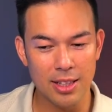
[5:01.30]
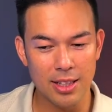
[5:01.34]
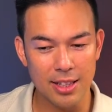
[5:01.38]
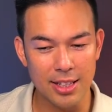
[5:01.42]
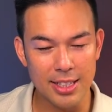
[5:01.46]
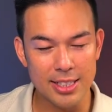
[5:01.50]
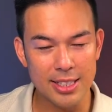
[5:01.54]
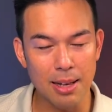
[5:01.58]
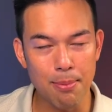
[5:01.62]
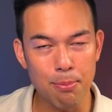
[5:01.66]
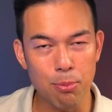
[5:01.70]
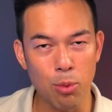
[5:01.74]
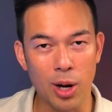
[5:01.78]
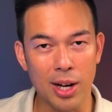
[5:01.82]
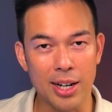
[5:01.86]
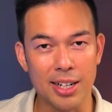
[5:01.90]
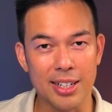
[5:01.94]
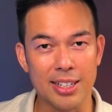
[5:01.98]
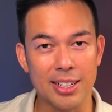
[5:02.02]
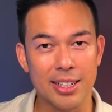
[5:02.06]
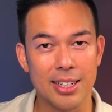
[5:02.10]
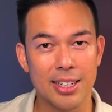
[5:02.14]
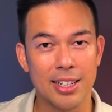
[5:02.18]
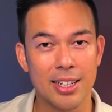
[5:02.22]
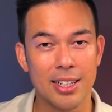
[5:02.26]
the step
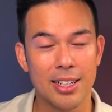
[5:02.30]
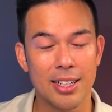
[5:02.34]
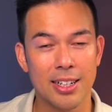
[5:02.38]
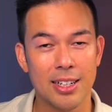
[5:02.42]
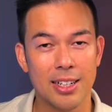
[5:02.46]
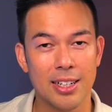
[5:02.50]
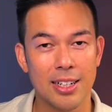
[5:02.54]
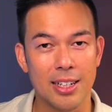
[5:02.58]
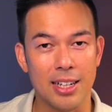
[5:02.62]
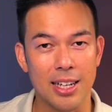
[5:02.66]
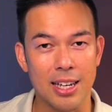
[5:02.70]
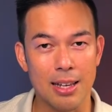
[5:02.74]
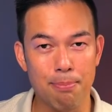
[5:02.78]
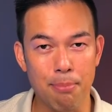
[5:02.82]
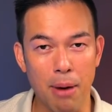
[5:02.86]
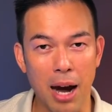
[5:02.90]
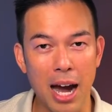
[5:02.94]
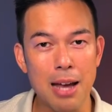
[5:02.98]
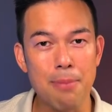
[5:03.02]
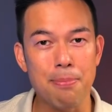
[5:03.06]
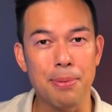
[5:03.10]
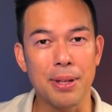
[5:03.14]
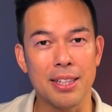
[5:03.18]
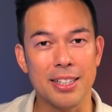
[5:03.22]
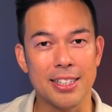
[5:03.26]
one in
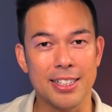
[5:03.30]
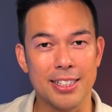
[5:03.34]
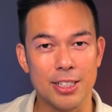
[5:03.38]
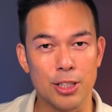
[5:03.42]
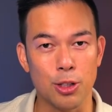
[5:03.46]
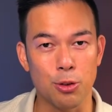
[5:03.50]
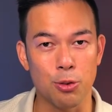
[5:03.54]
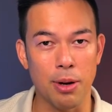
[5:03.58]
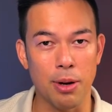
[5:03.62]
my ability to